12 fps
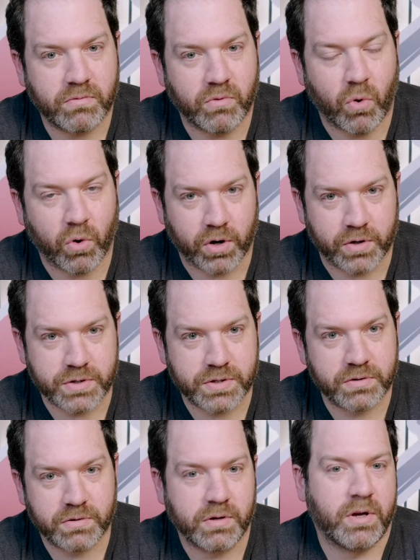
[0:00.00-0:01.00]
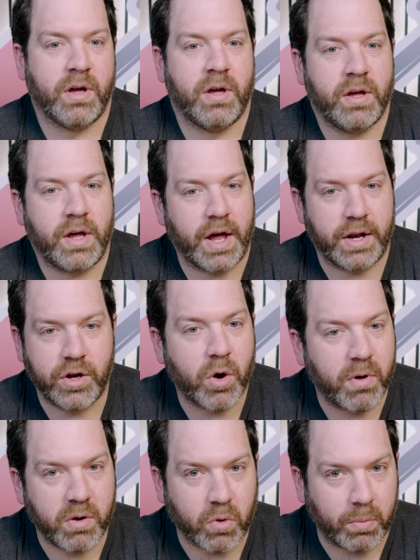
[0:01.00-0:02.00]
orders and
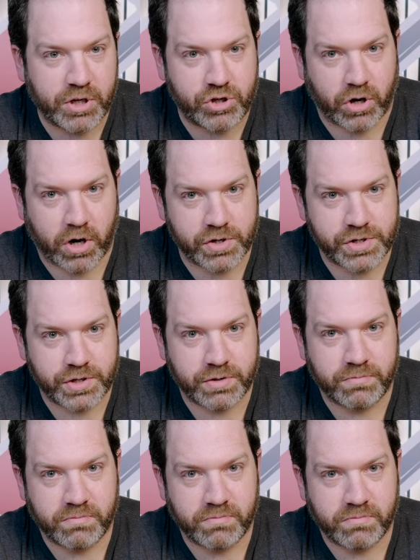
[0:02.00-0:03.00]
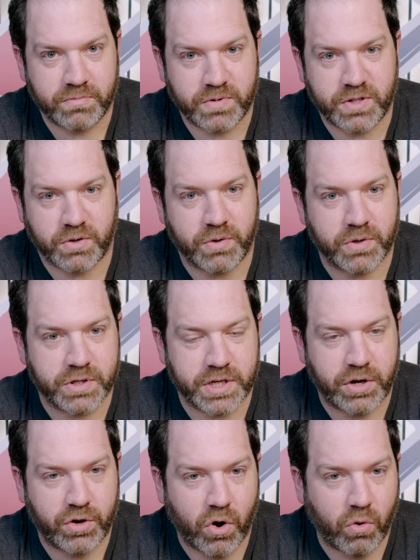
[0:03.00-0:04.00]
nobody will be charged. So there is a
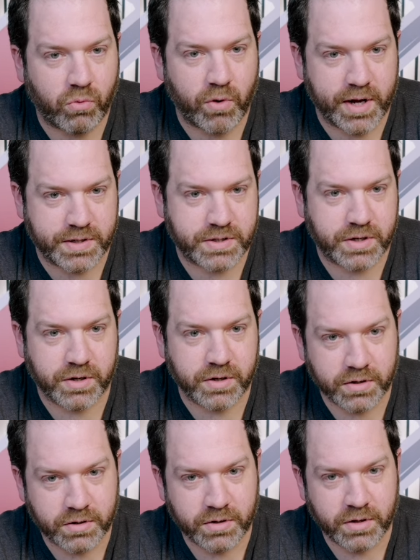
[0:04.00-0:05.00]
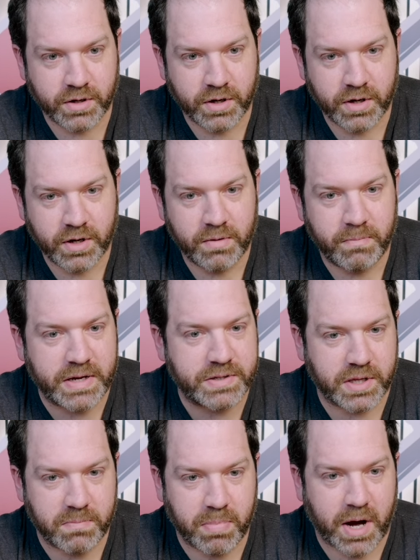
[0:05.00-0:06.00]
no risk,
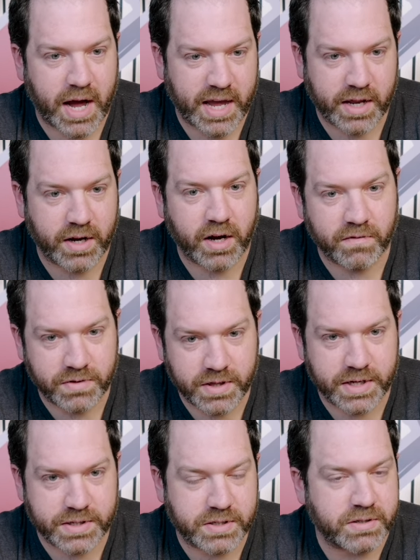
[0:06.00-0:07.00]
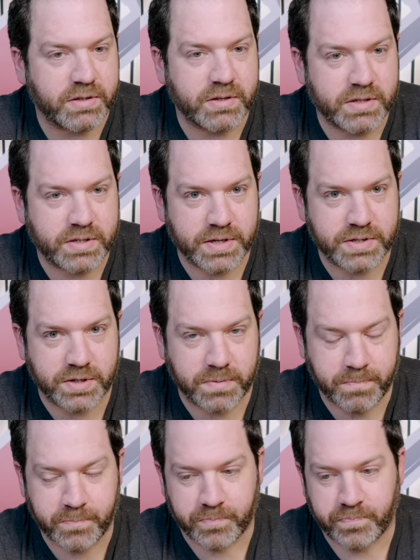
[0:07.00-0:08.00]
basically, buy-in of this
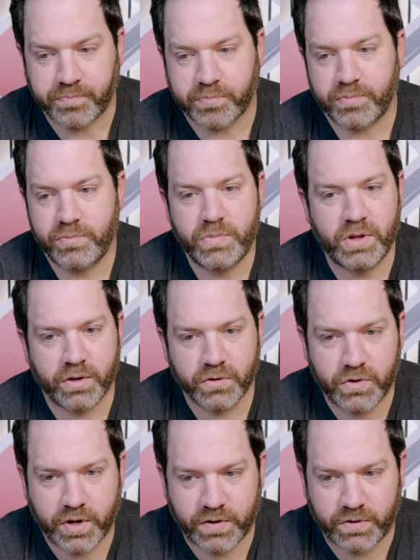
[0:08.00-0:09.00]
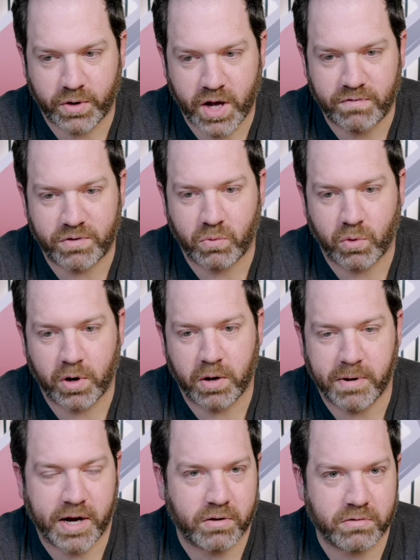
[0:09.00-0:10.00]
system. So you guys don't have to worry
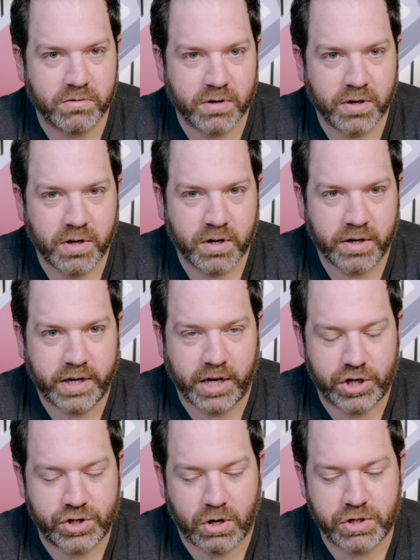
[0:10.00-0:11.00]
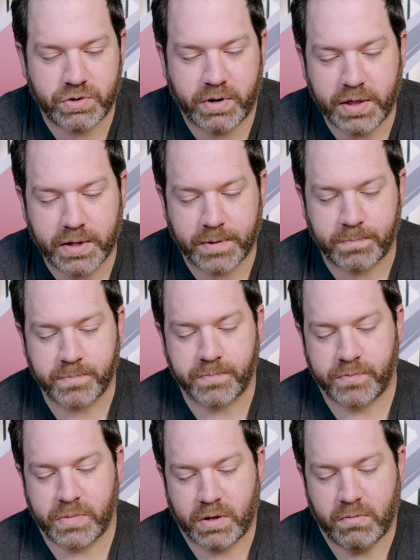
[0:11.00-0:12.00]
about getting charged or anything.
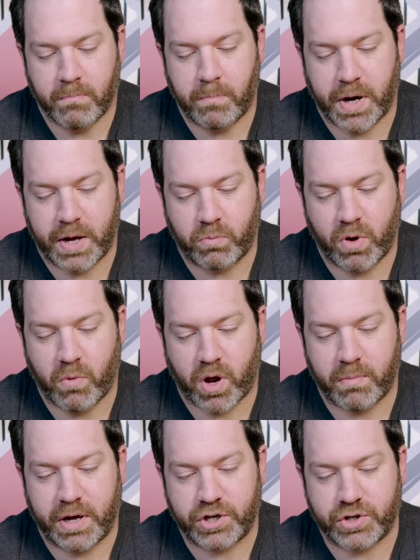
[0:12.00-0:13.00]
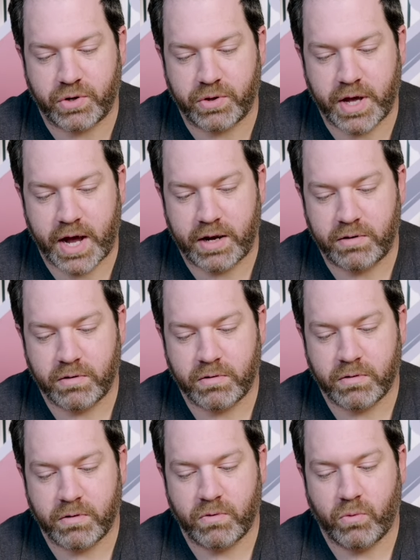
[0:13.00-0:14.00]
But we want to make sure that
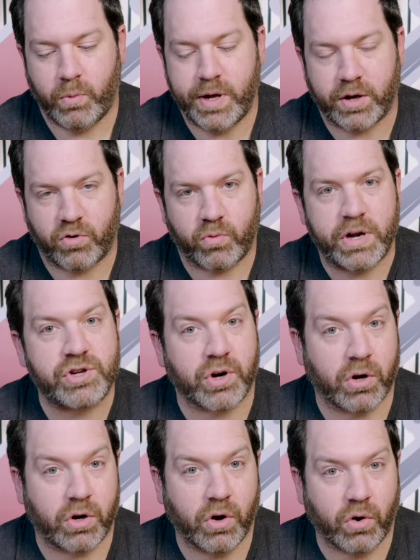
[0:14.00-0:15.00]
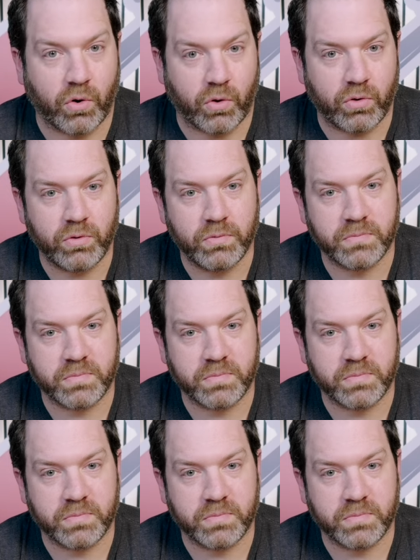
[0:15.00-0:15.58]
we can reach our goal